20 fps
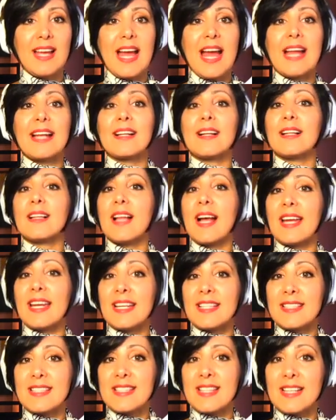and
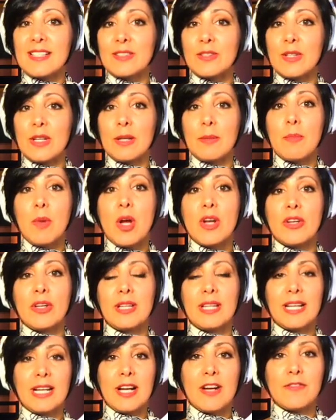client-centric
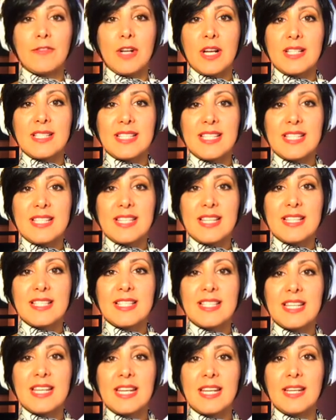modeling of
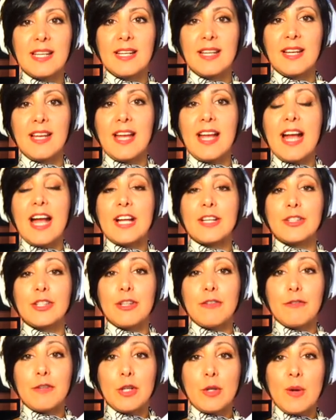consistency and
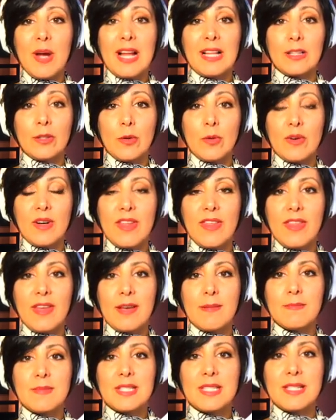review
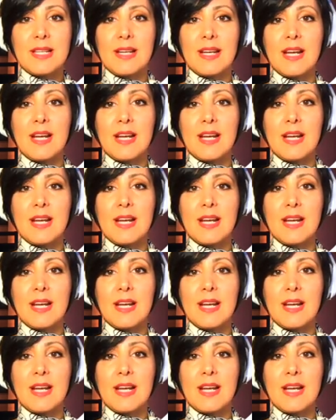algorithms,